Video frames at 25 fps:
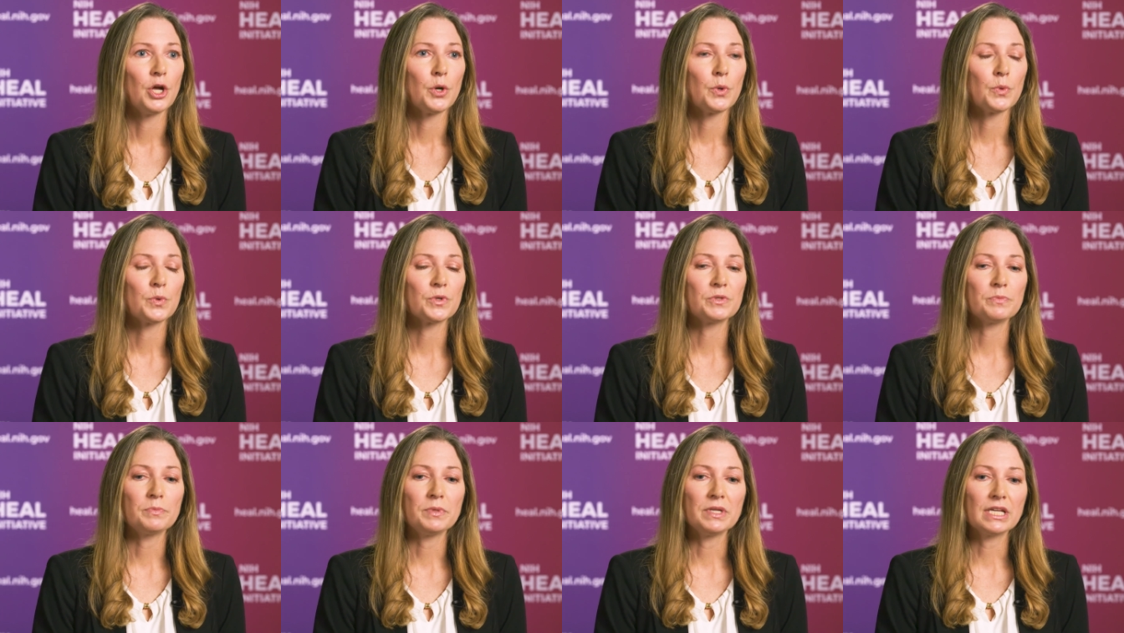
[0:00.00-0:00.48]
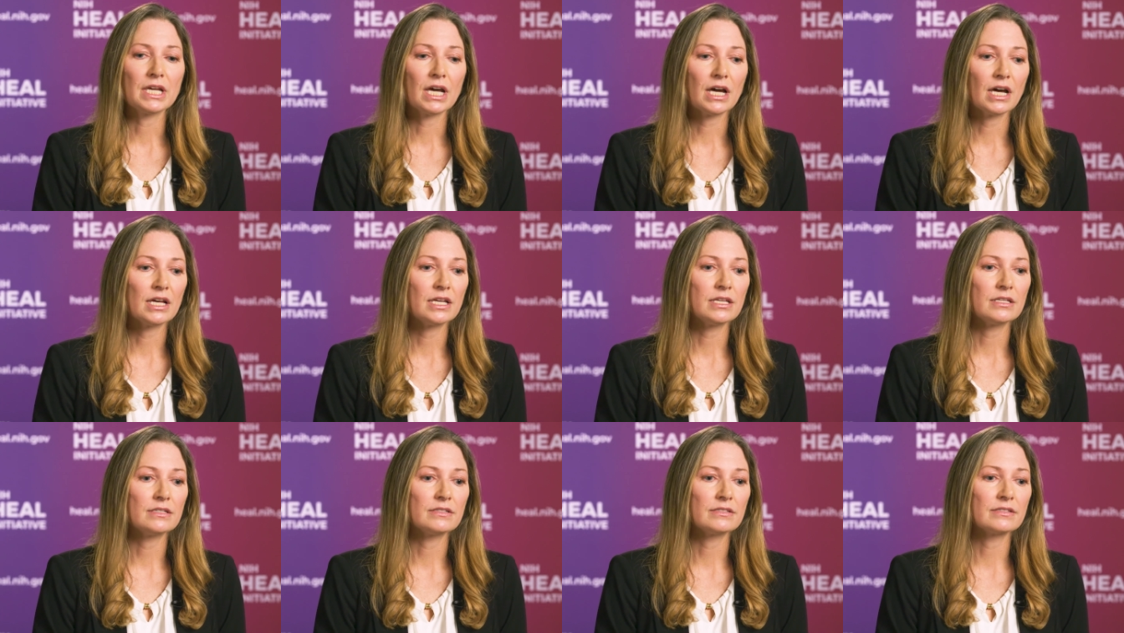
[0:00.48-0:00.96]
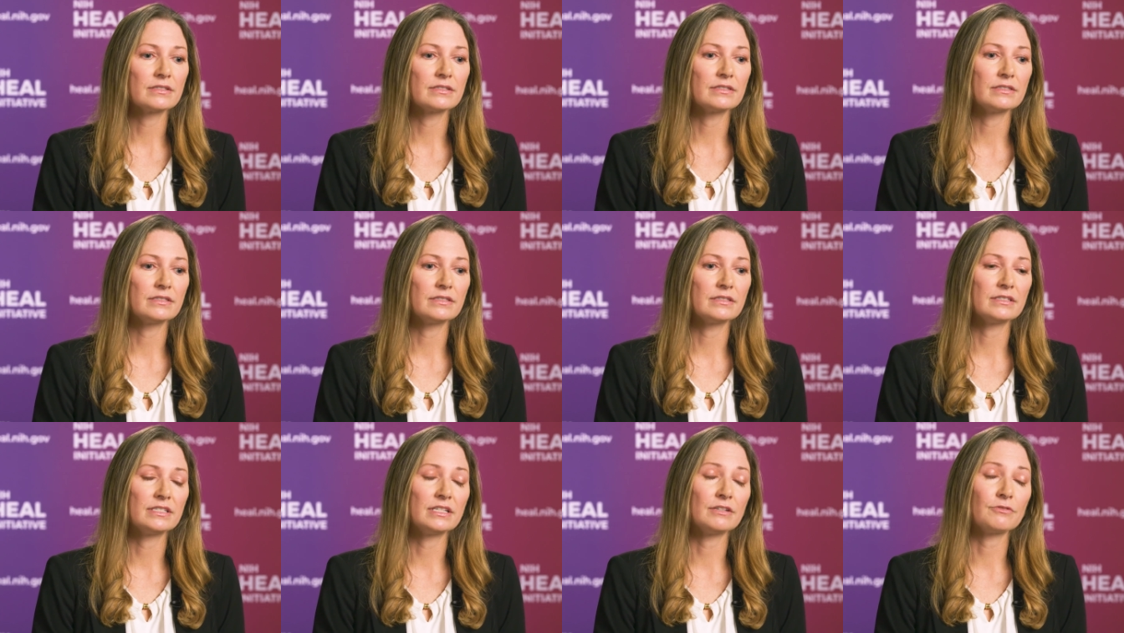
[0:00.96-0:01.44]
was because
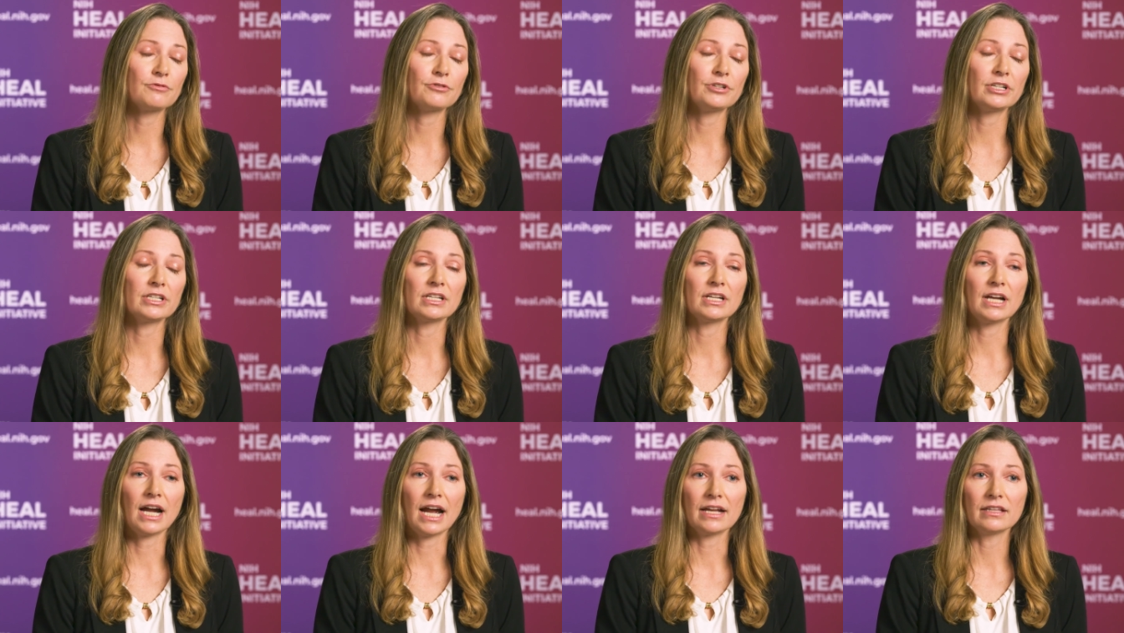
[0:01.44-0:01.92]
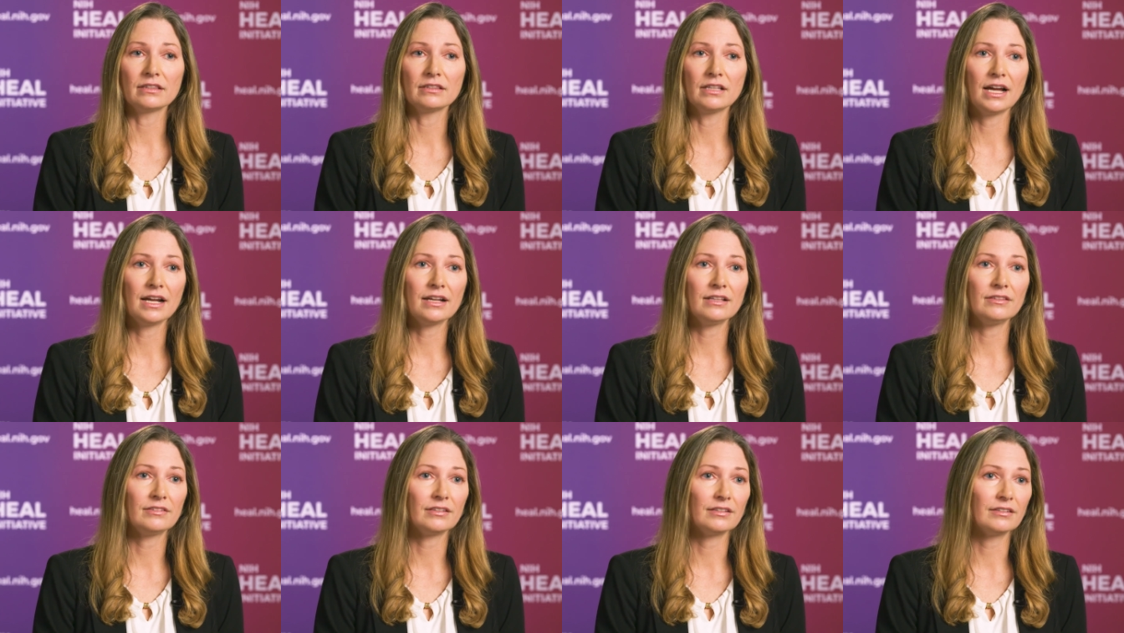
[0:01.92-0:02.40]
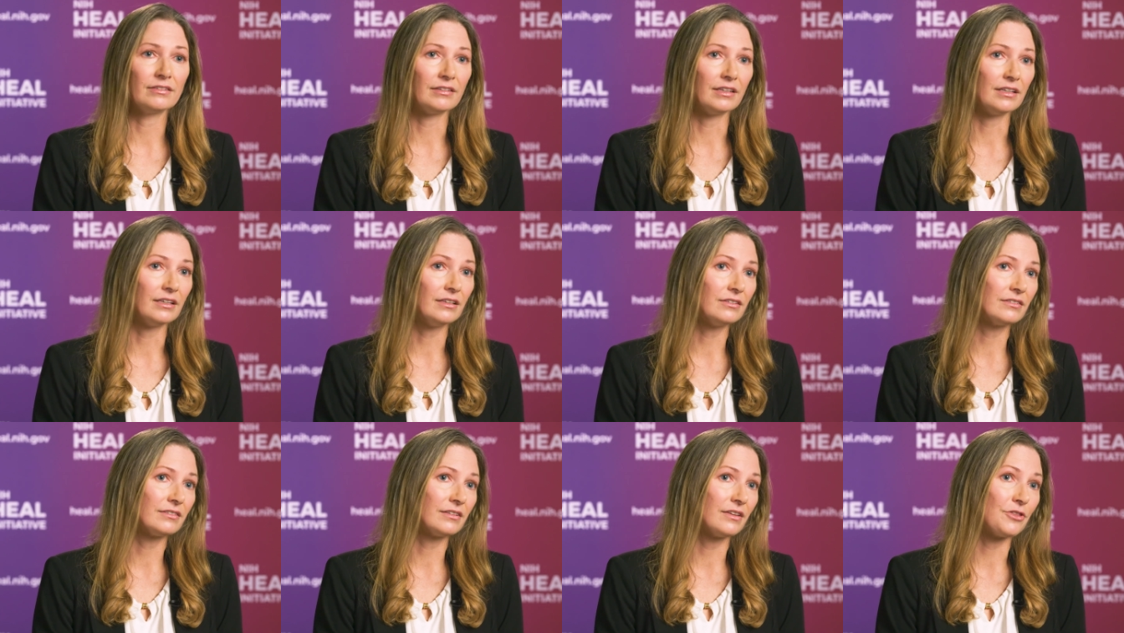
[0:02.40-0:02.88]
different guidelines
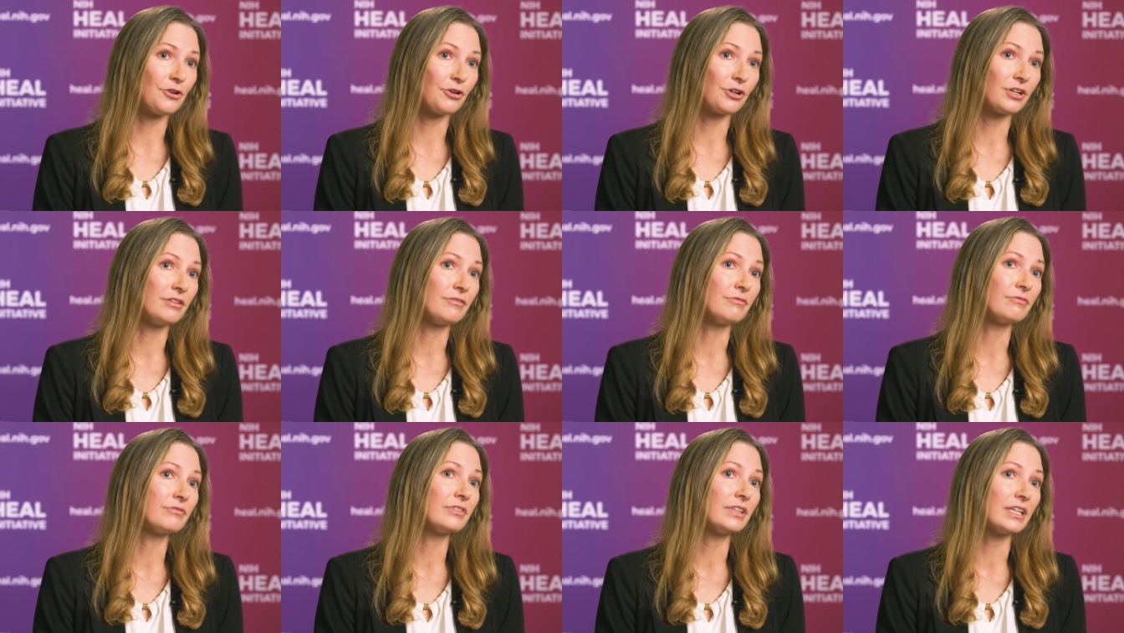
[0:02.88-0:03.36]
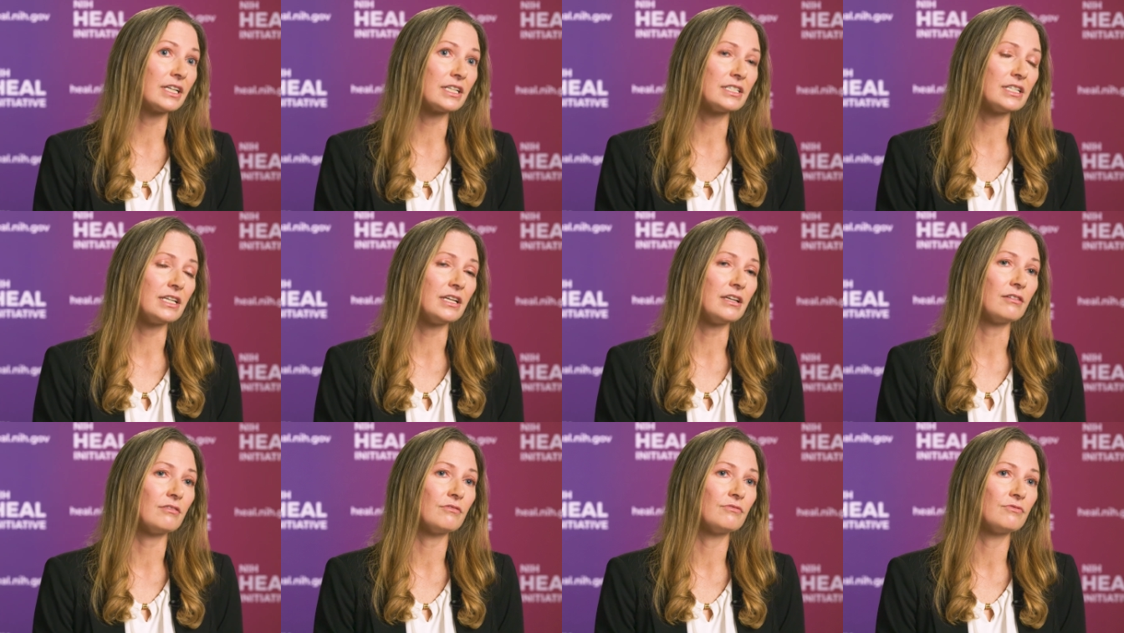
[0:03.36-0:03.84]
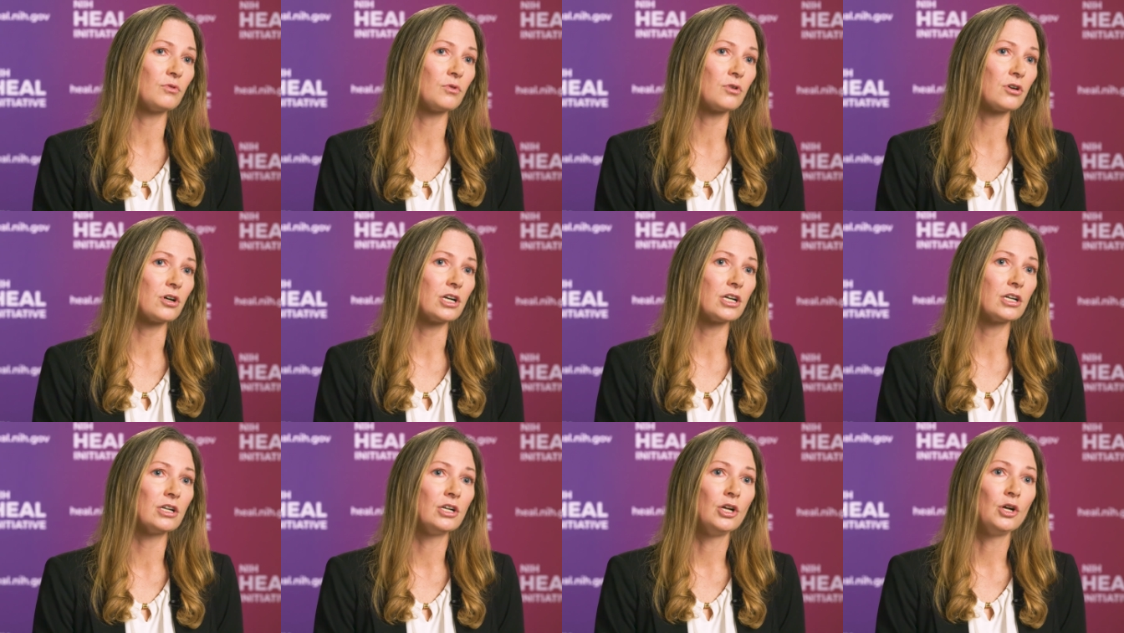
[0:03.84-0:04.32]
exist and they're conflicting
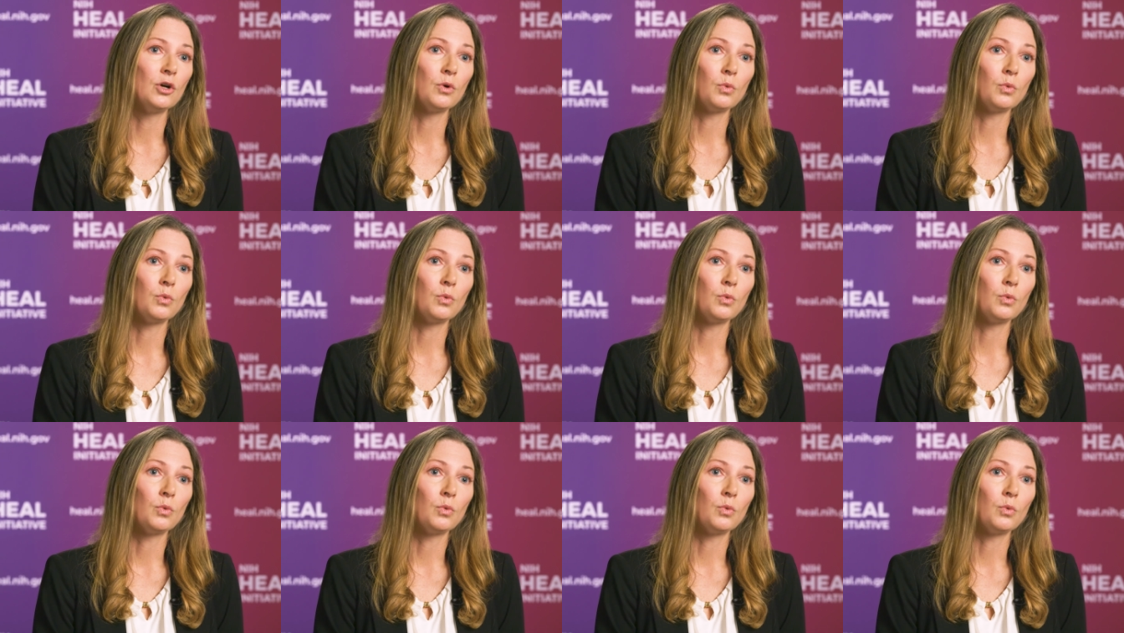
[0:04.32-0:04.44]
for